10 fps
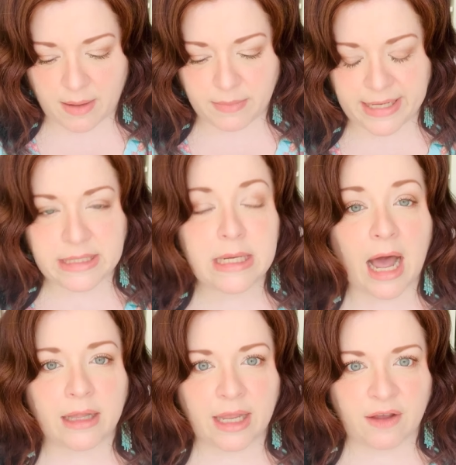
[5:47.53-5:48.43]
it's
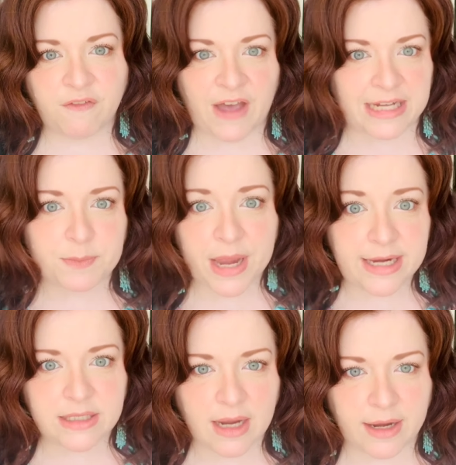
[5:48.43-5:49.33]
not like a
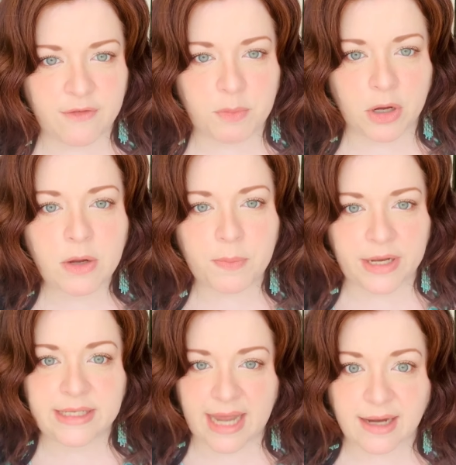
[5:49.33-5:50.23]
fast-paced kind of book, but
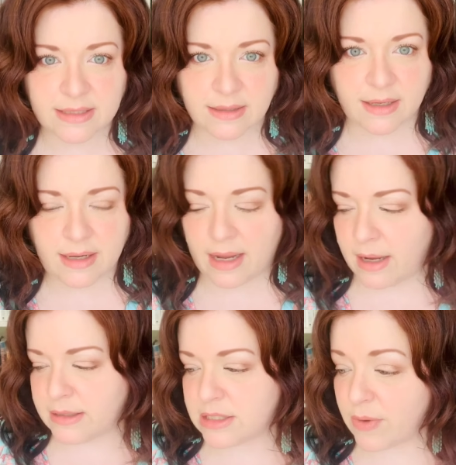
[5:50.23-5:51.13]
it's excellent.
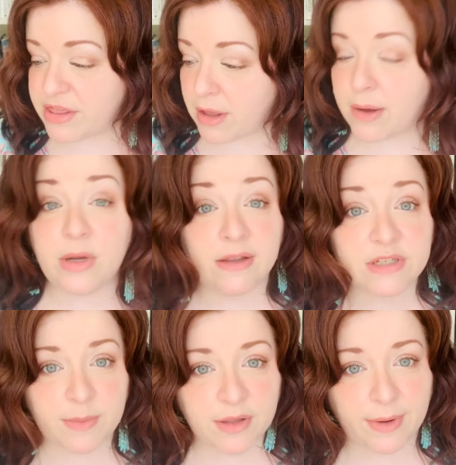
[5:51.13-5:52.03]
So I thought I would give
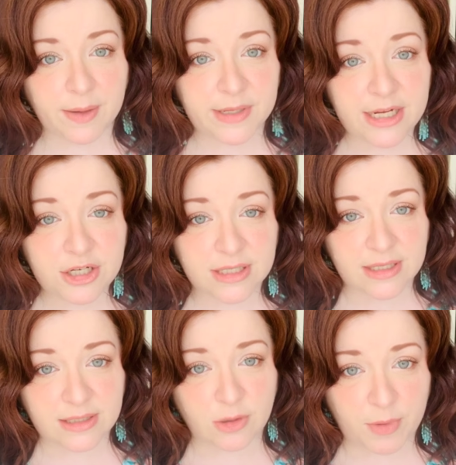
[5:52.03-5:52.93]
some other recommendations
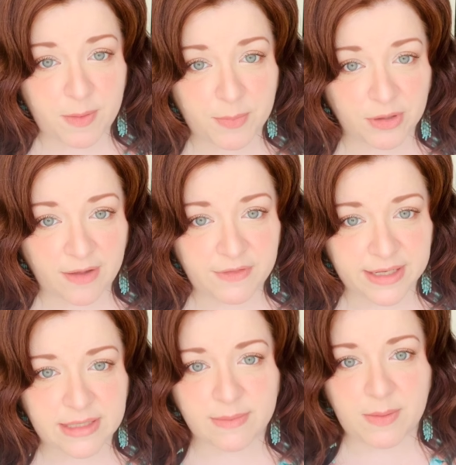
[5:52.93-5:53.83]
since so many people love
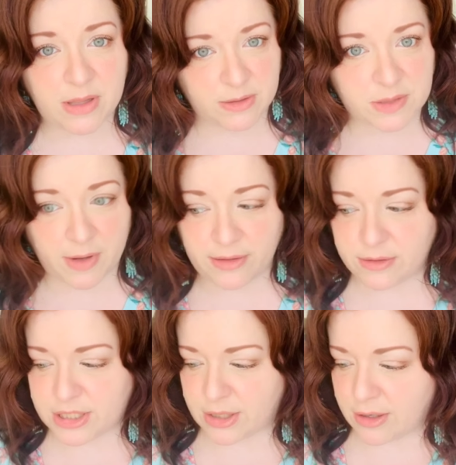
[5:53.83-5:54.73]
this. Maybe there's some others
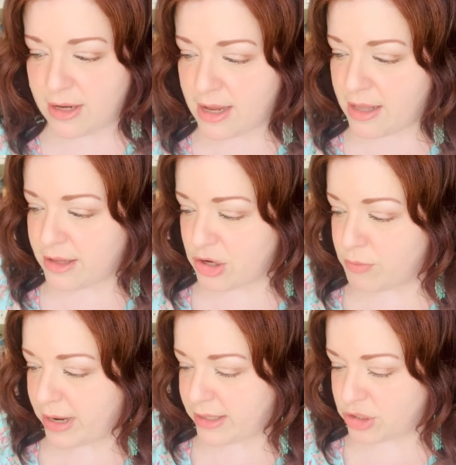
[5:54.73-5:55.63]
here that you
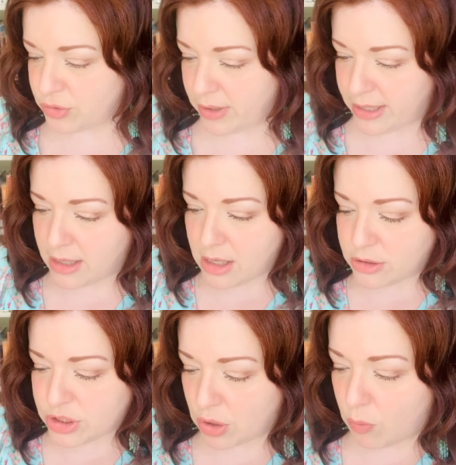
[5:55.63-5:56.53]
might enjoy.
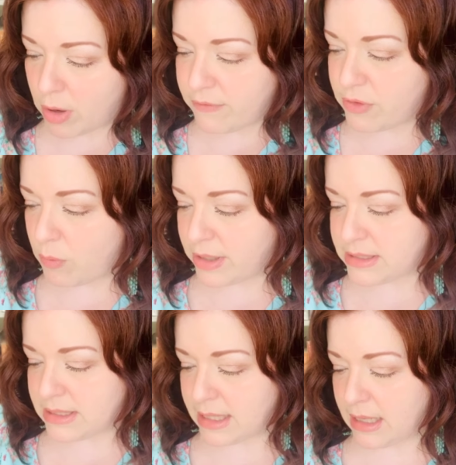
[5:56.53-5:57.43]
So one of the
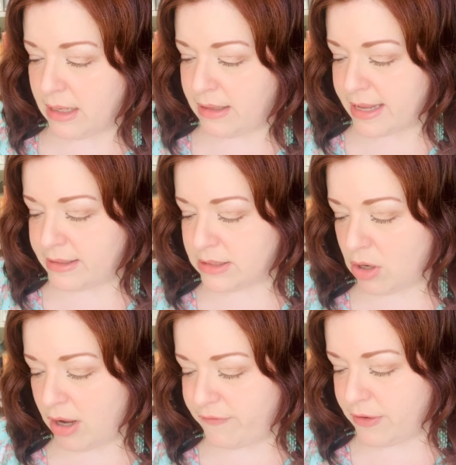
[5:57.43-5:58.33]
ones that is
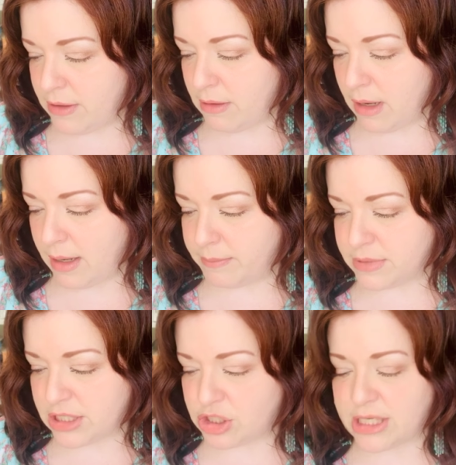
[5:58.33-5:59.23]
often
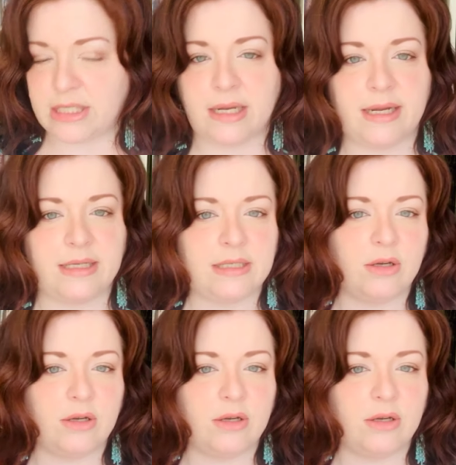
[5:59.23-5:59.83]
suggested is